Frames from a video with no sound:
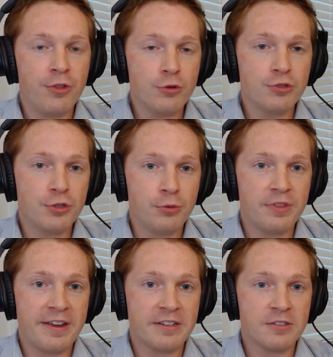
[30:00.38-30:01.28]
those two
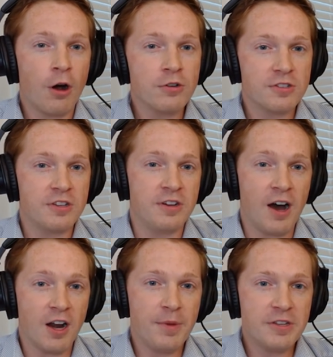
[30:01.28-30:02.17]
things aren't
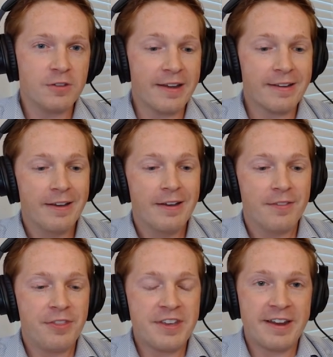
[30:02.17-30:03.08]
synonymous, like
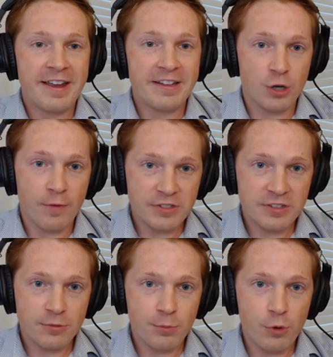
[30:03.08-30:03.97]
the enhanced
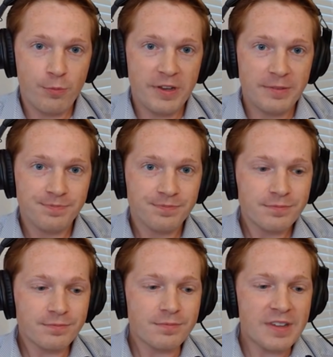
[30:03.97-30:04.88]
services movement
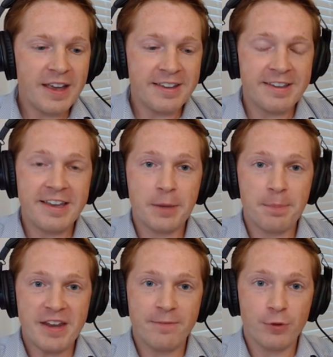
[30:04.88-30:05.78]
and getting
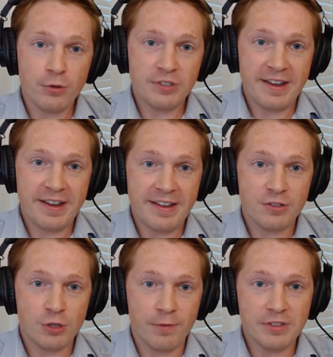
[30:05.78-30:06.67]
paid for those
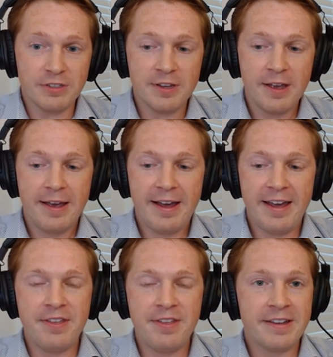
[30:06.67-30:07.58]
enhanced services
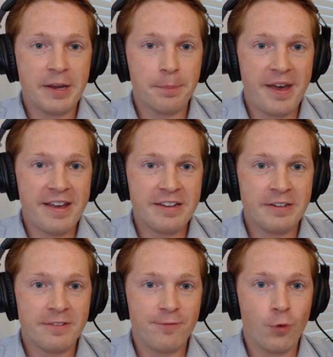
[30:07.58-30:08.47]
and then getting
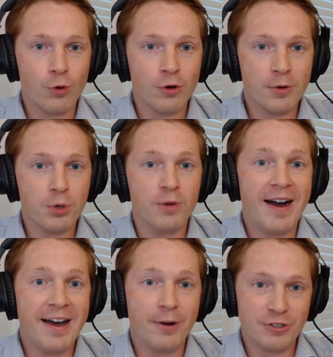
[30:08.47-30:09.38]
paid for
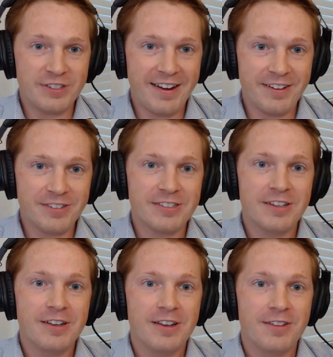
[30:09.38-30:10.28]
provider status.
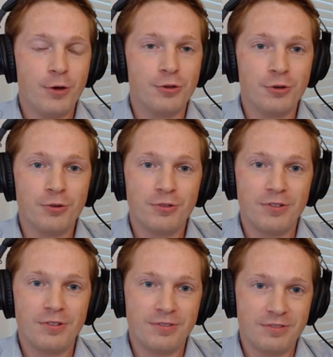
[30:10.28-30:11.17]
Those are right.
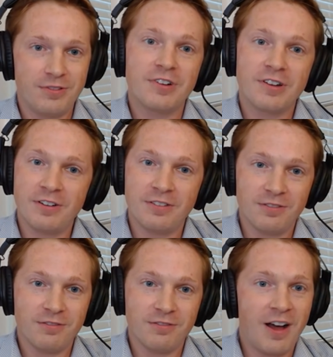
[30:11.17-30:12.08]
a
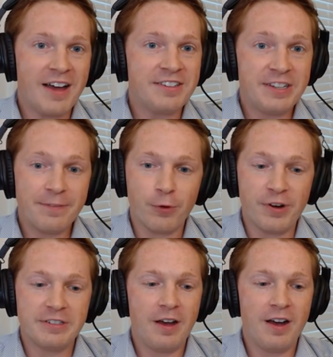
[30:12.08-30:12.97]
lot
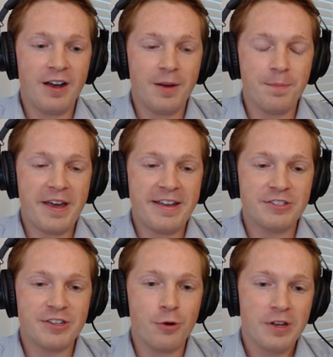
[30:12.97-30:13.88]
different. Um, and
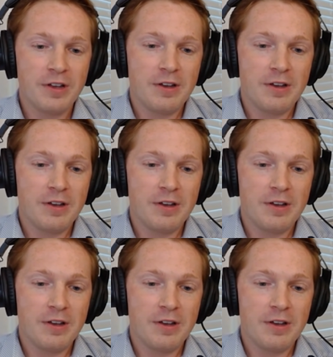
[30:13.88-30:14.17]
so